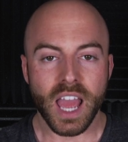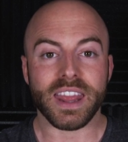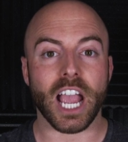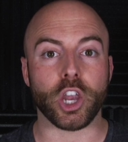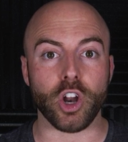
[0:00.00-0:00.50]

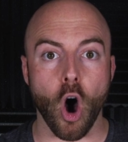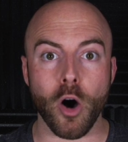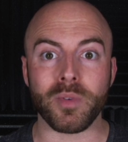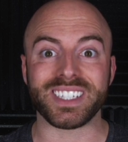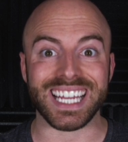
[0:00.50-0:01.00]
that could
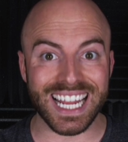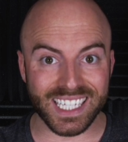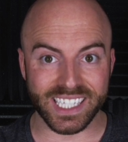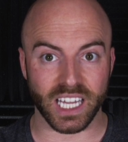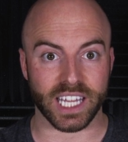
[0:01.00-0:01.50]
almost
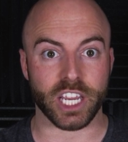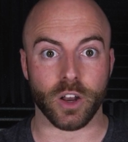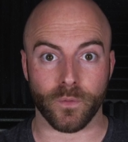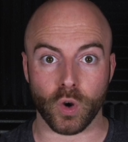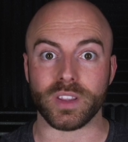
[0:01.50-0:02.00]
instantly
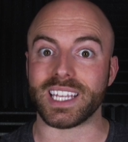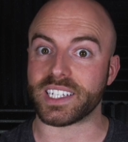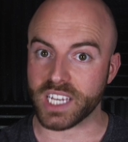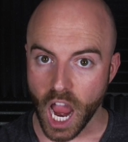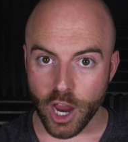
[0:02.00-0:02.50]
convert the
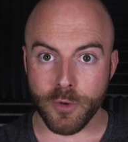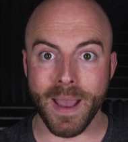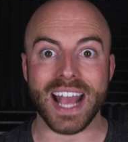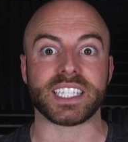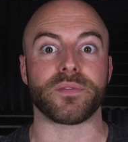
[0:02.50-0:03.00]
entire
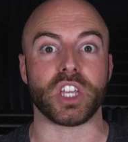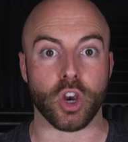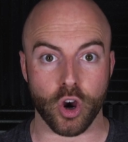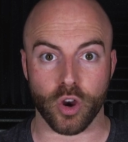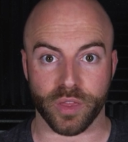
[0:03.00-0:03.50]
mass of the
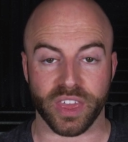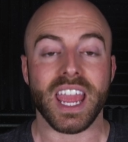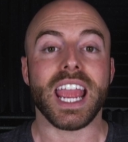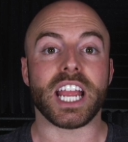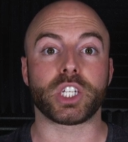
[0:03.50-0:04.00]

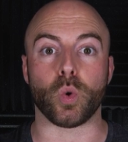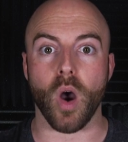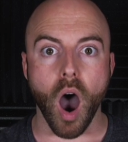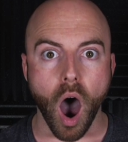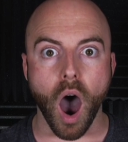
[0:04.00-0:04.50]
Earth into
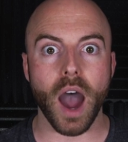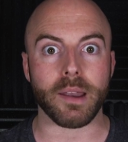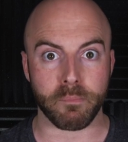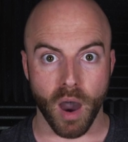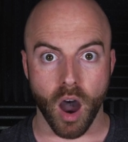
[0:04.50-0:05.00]
a
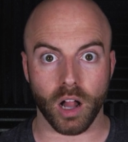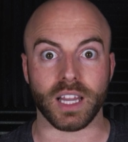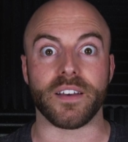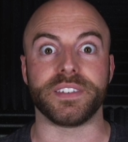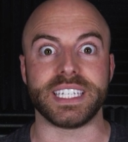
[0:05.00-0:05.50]
hot
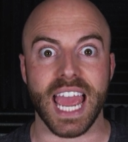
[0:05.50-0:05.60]
ball of